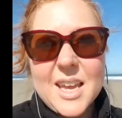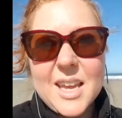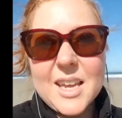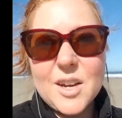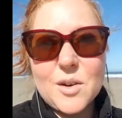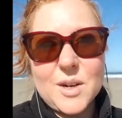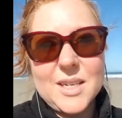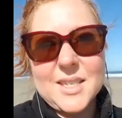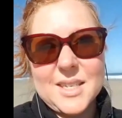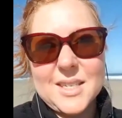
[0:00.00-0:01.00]

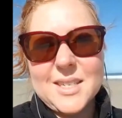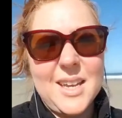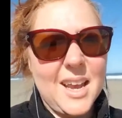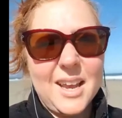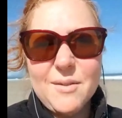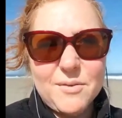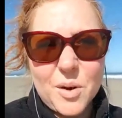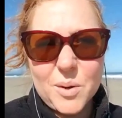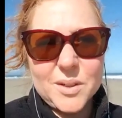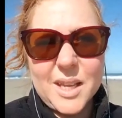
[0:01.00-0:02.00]
increases
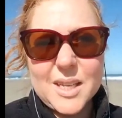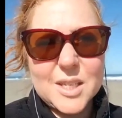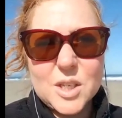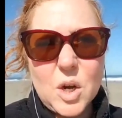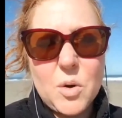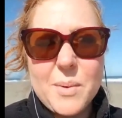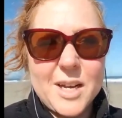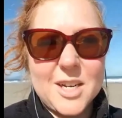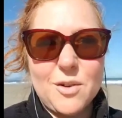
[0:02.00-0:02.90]
tenfold, like so much.